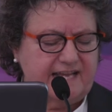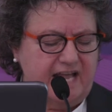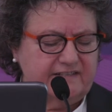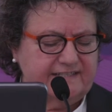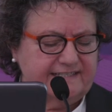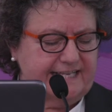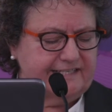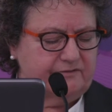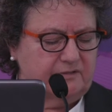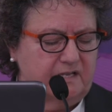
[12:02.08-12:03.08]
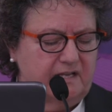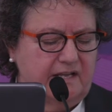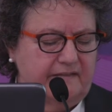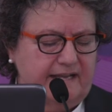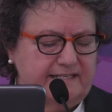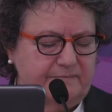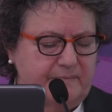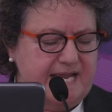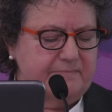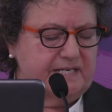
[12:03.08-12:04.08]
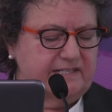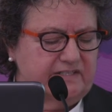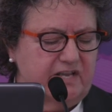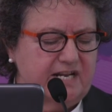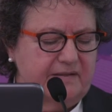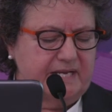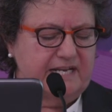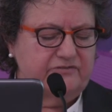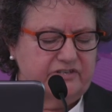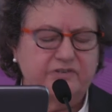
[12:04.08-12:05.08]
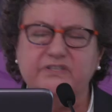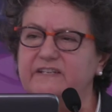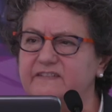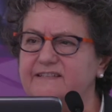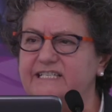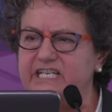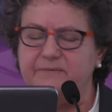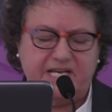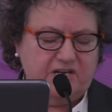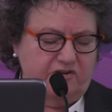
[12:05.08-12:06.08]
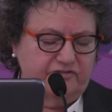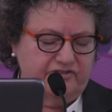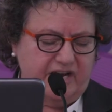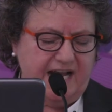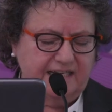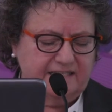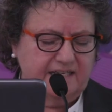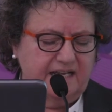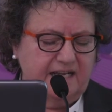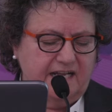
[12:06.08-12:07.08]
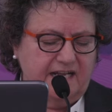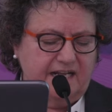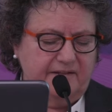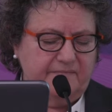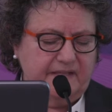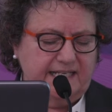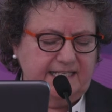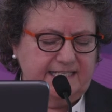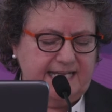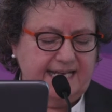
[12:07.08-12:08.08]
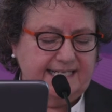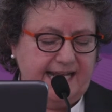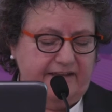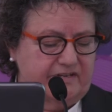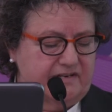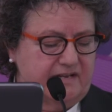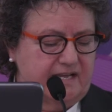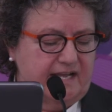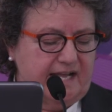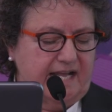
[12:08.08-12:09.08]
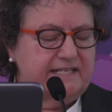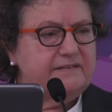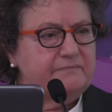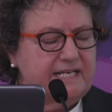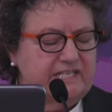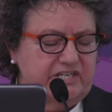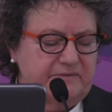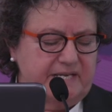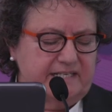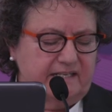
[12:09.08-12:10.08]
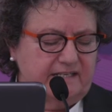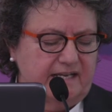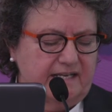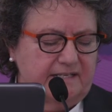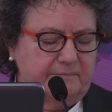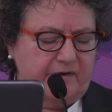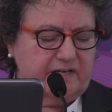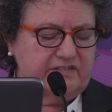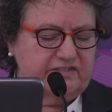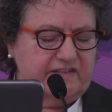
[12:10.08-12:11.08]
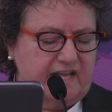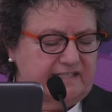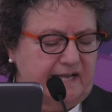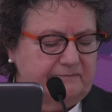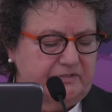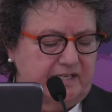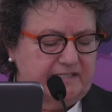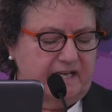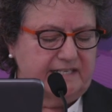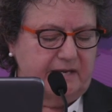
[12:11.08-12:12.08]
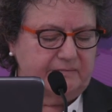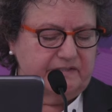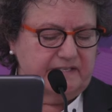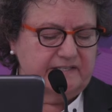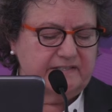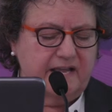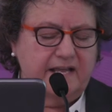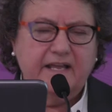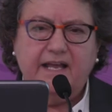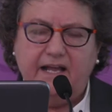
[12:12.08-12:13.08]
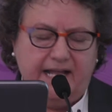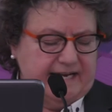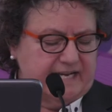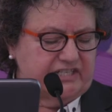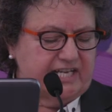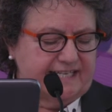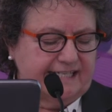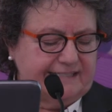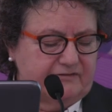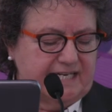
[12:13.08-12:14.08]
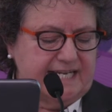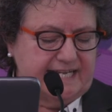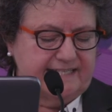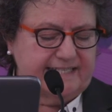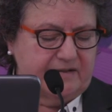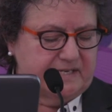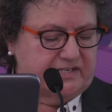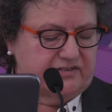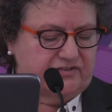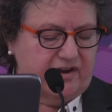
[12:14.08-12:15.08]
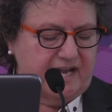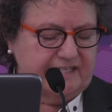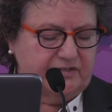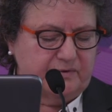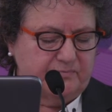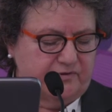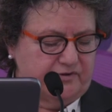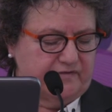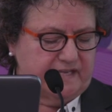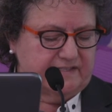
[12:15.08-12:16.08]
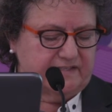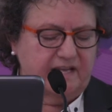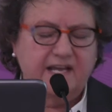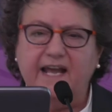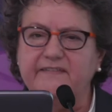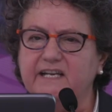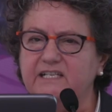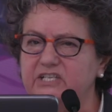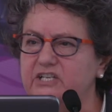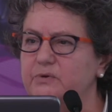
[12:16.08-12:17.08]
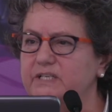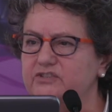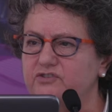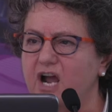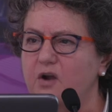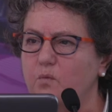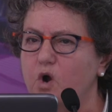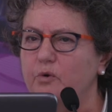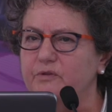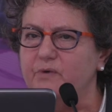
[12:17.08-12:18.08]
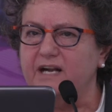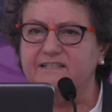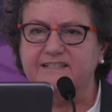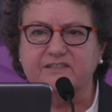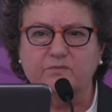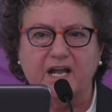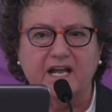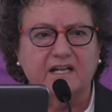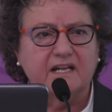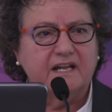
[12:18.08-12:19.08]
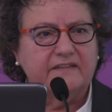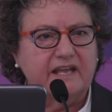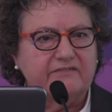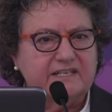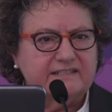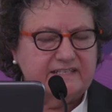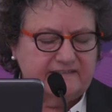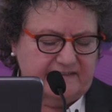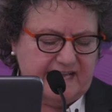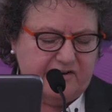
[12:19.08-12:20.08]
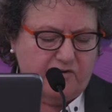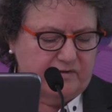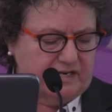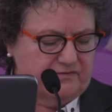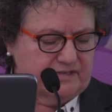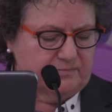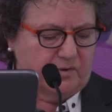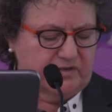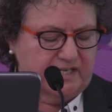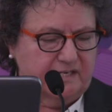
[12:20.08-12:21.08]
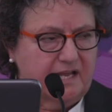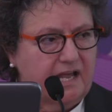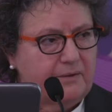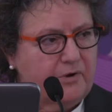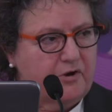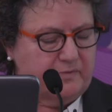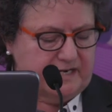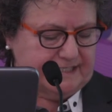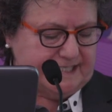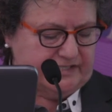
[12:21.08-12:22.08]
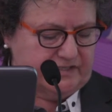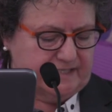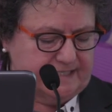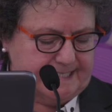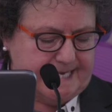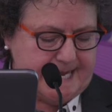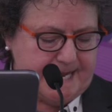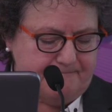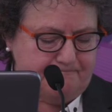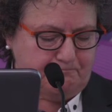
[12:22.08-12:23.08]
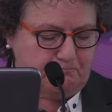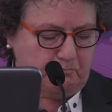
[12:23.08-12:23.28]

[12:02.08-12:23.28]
to how successful that has been, but it's certainly been introduced into the GP contract in 1011, and many GP practices are signed up to this. NHS England really is committed to trying to improve this, and they're continuing to try and work with practices where the evidence is that they're not really responding appropriately to the scheme.